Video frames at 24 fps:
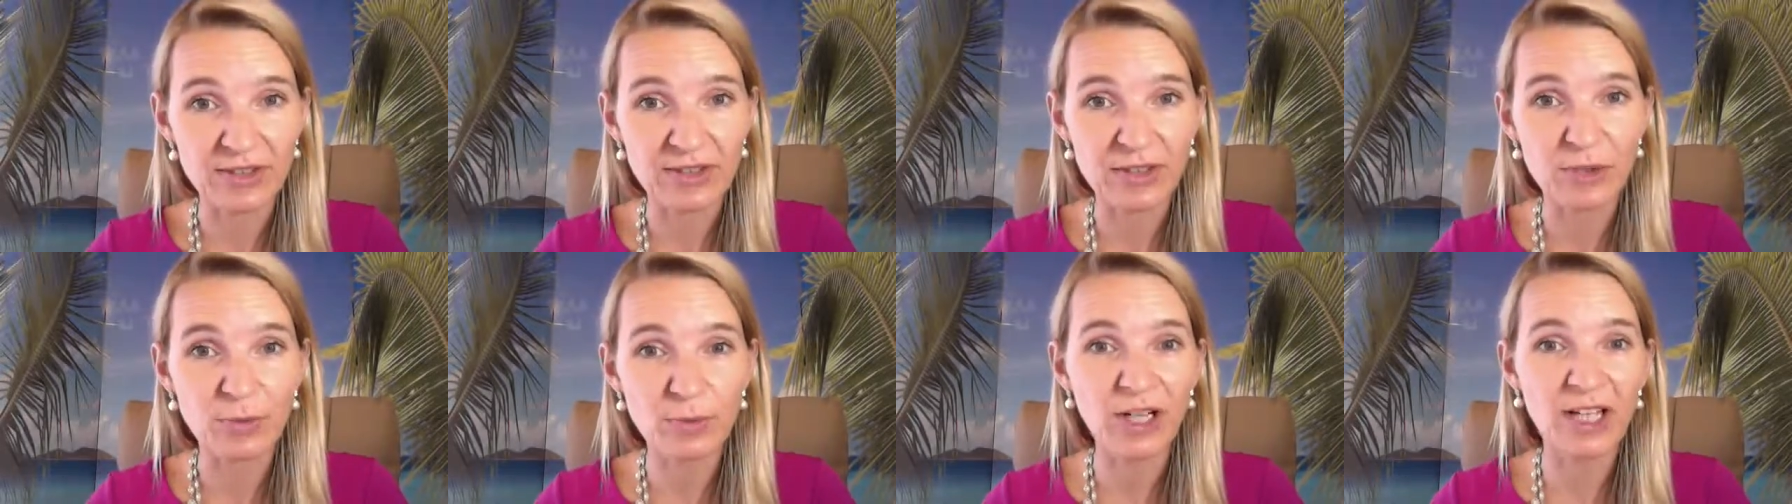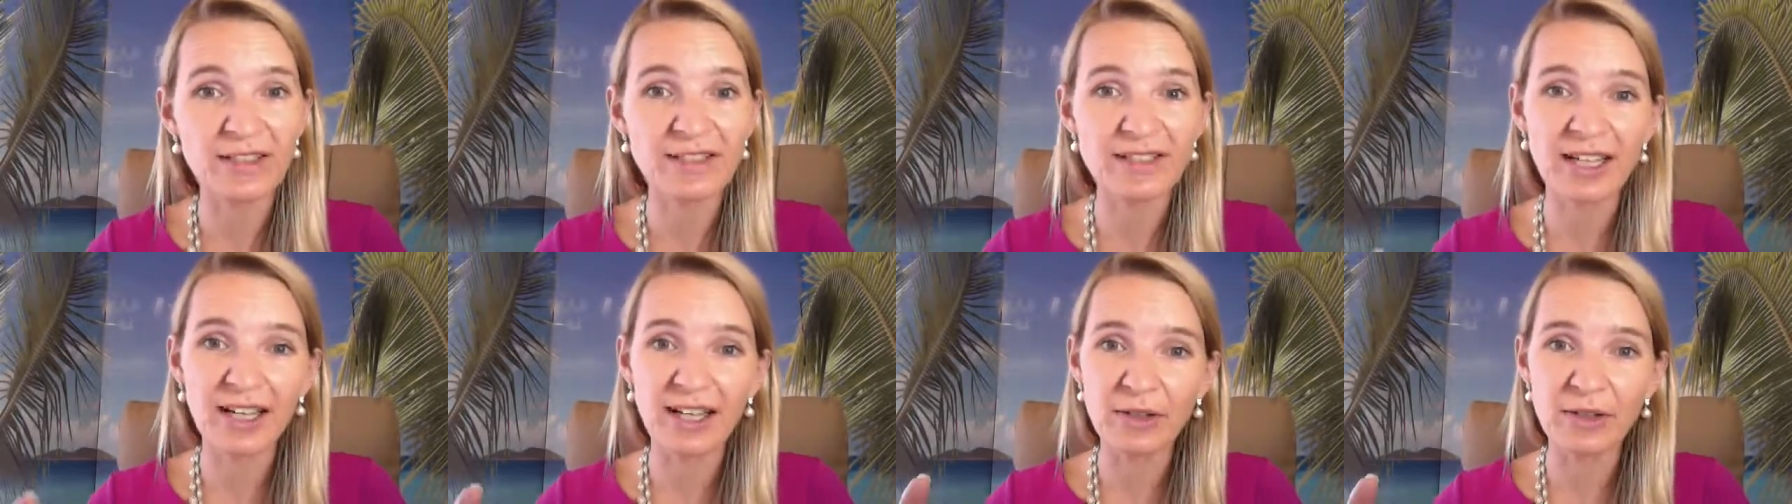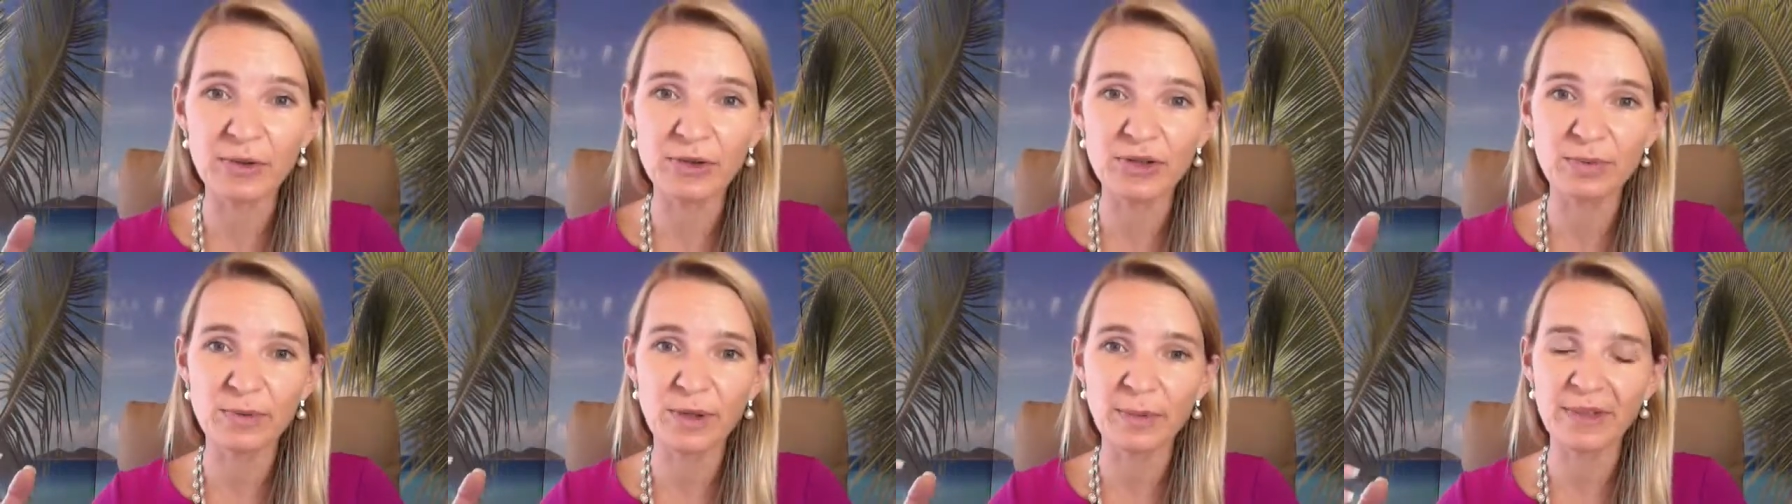So what I tell
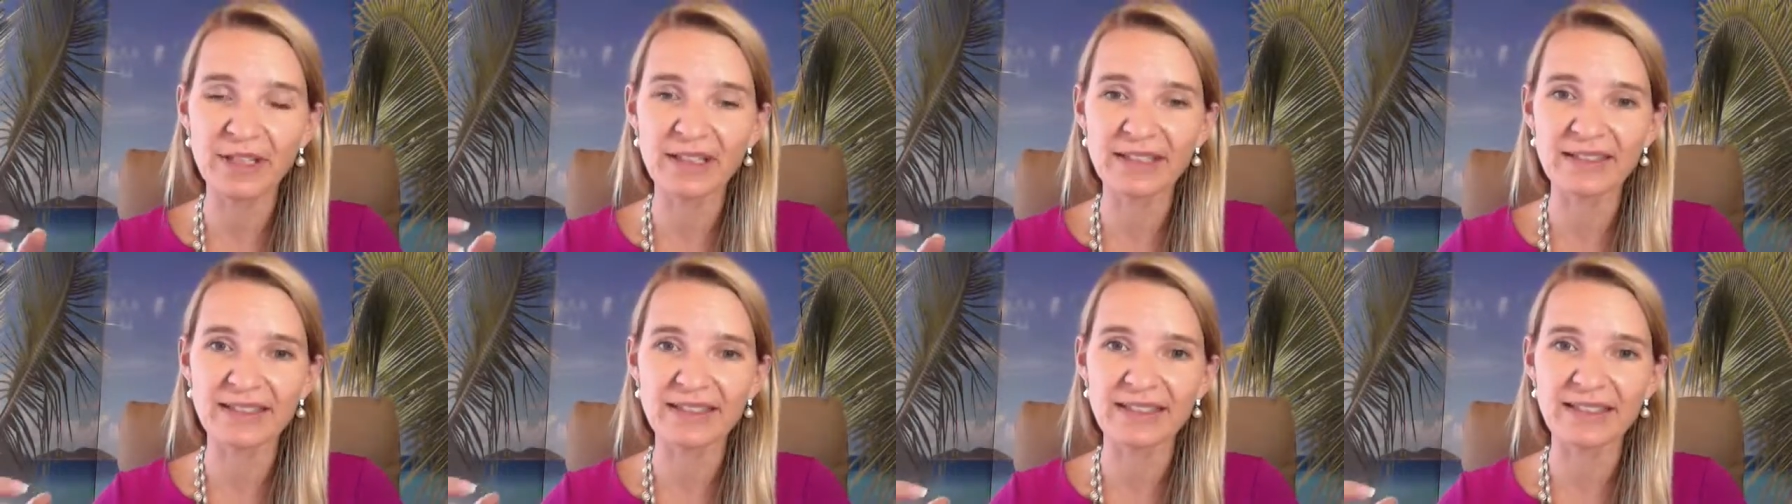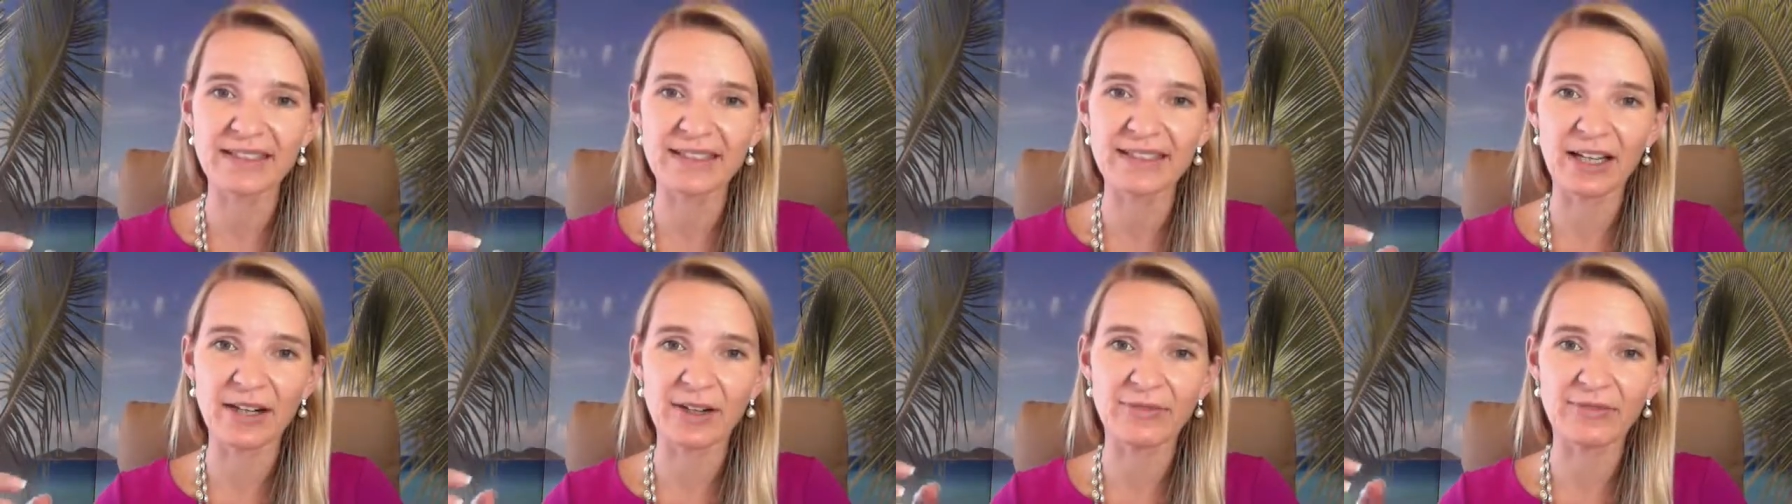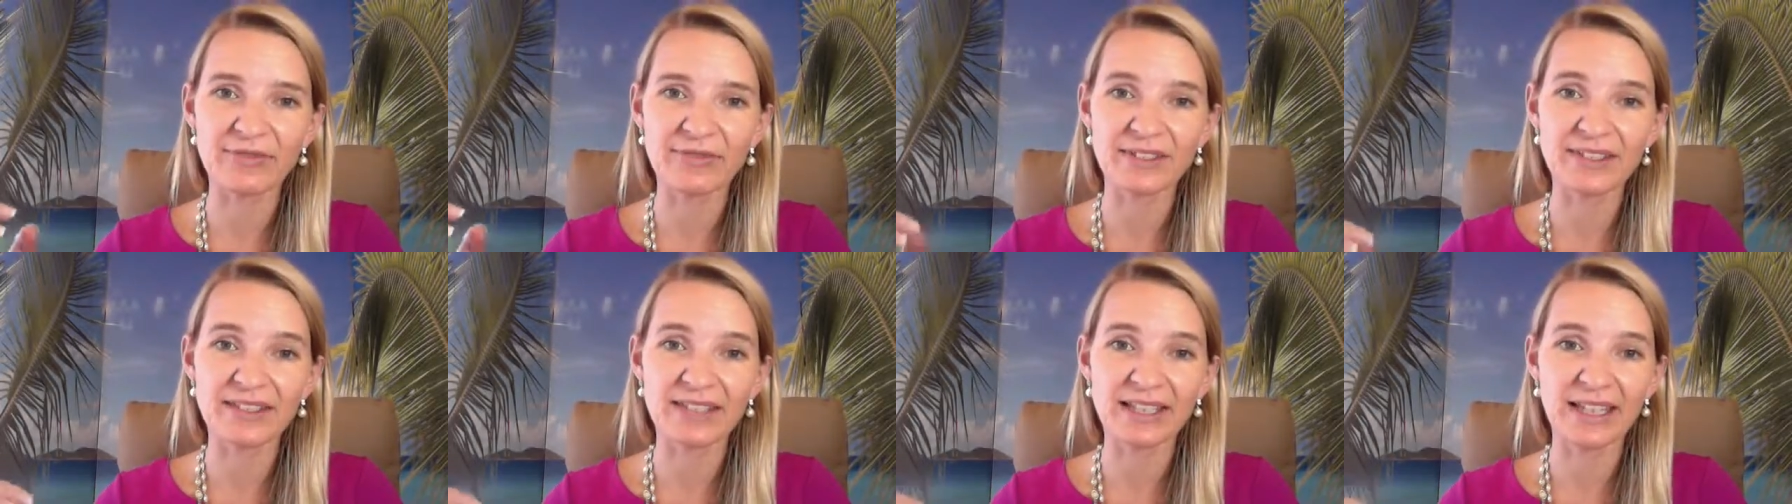those women is, instead of
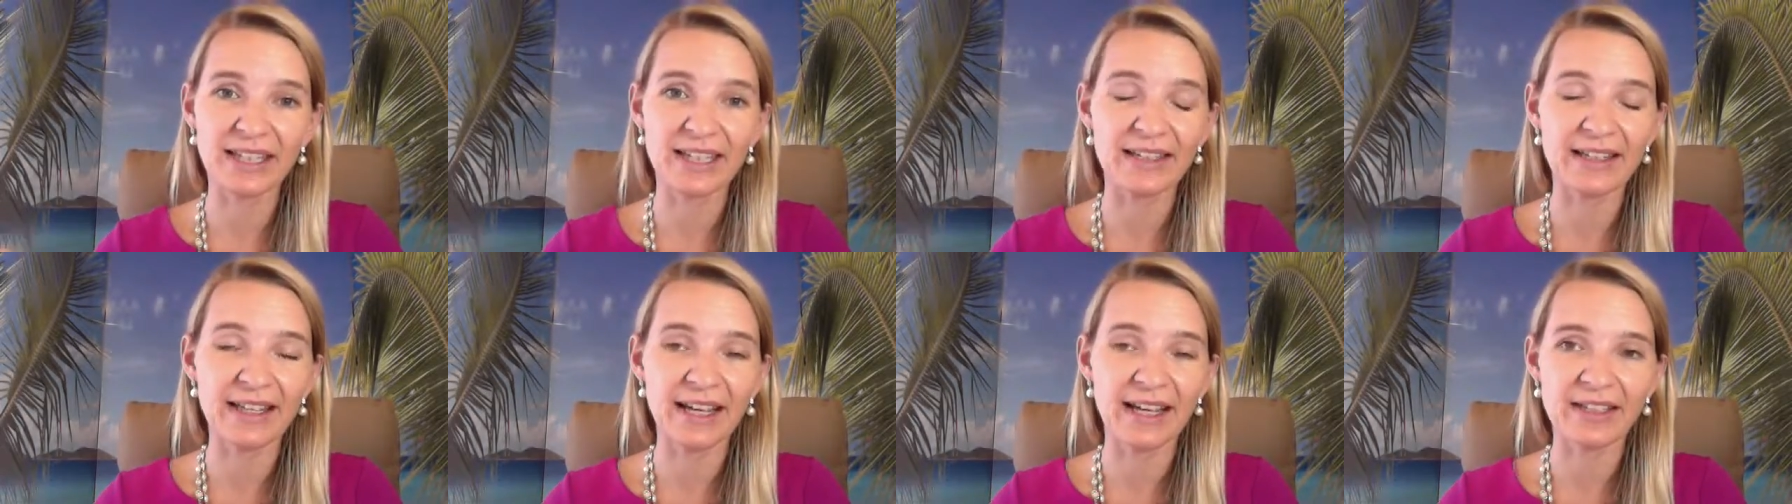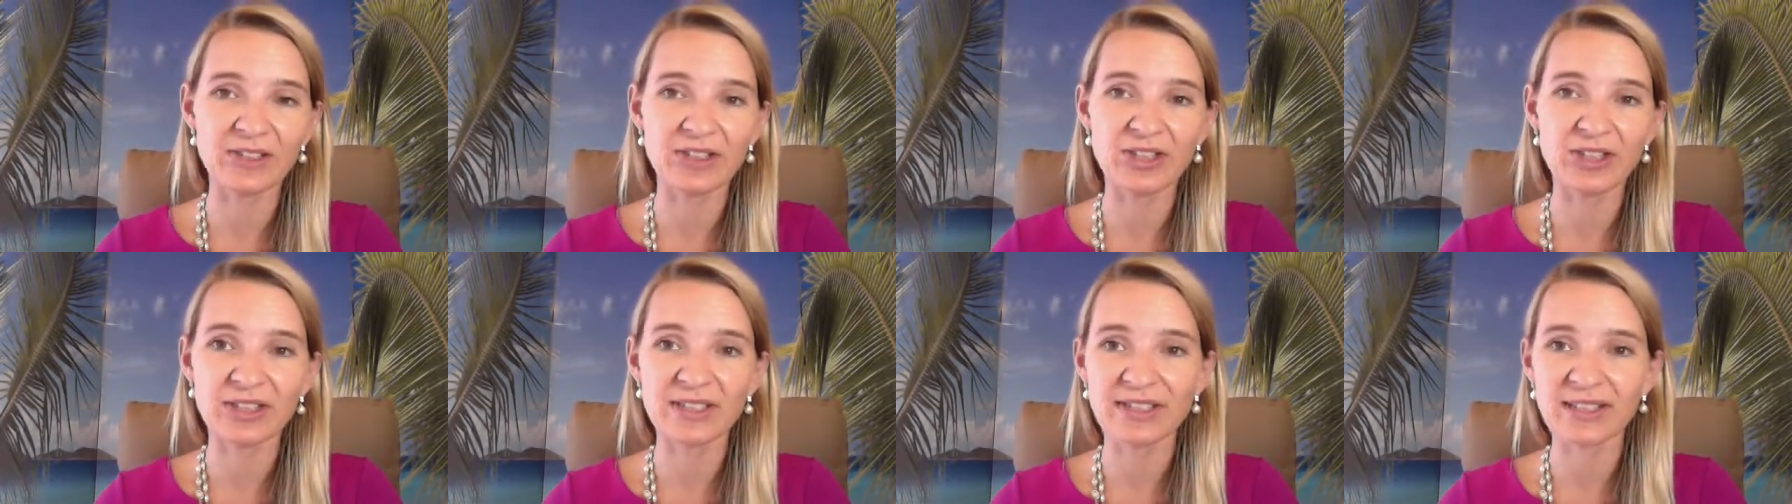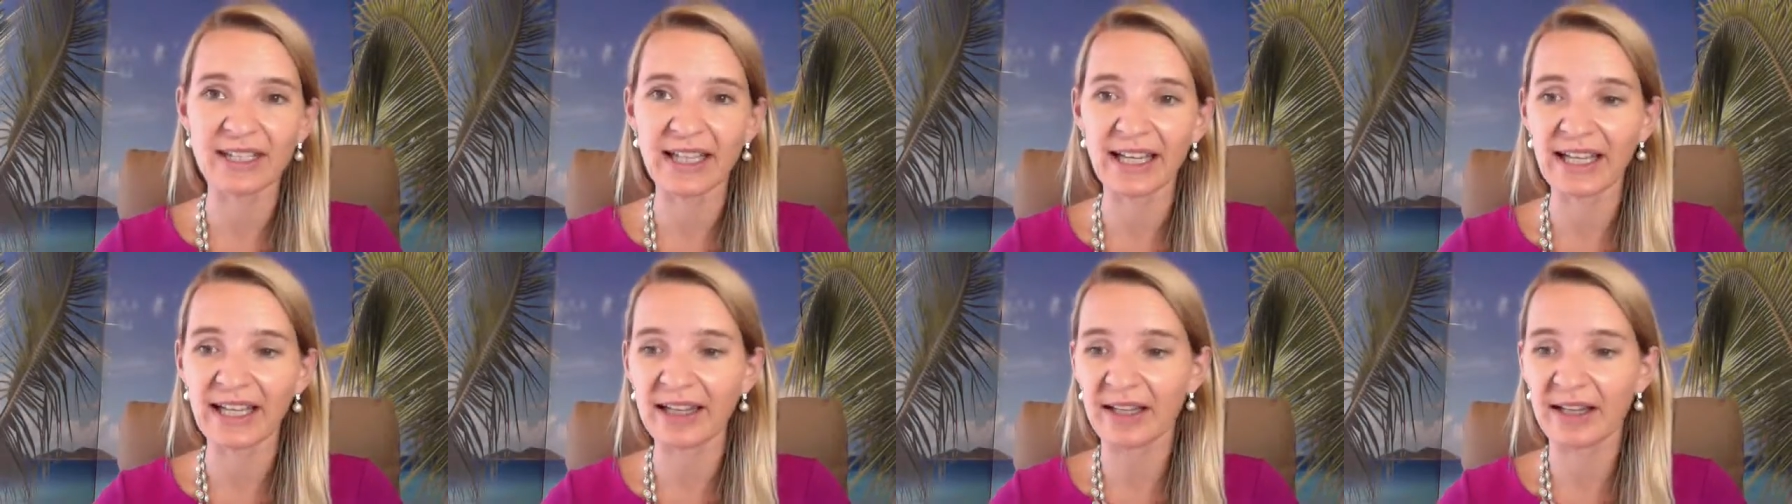saying that, just
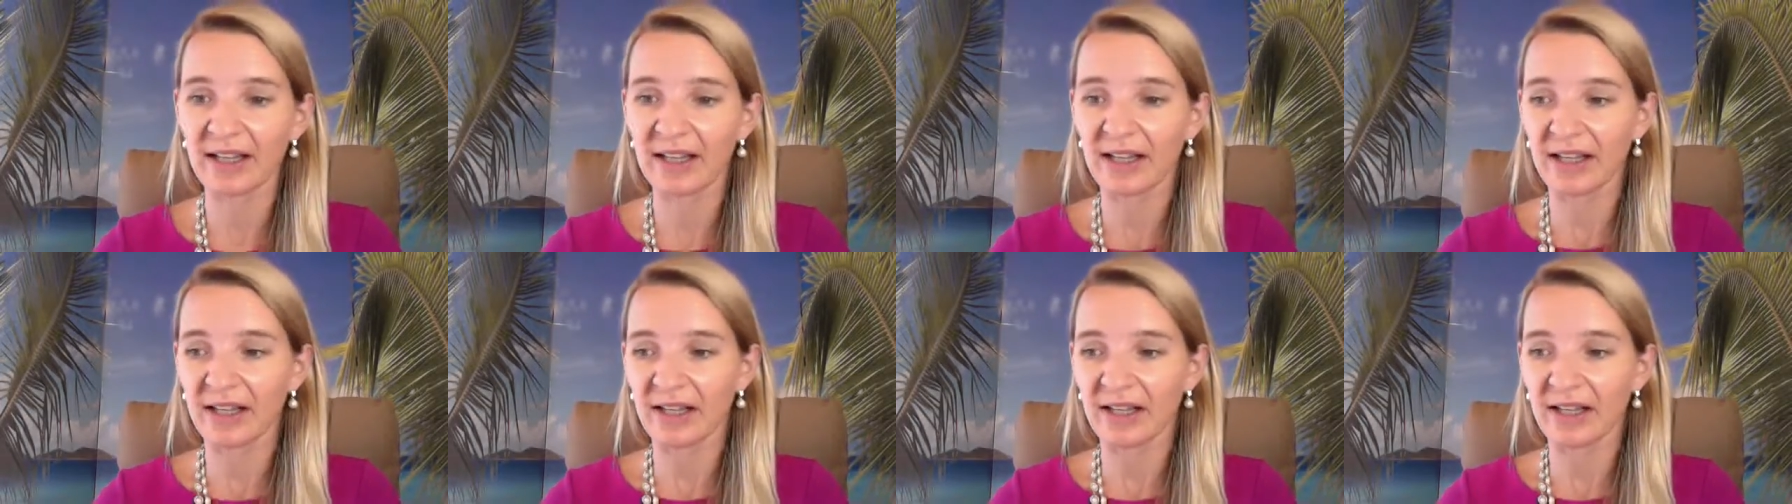say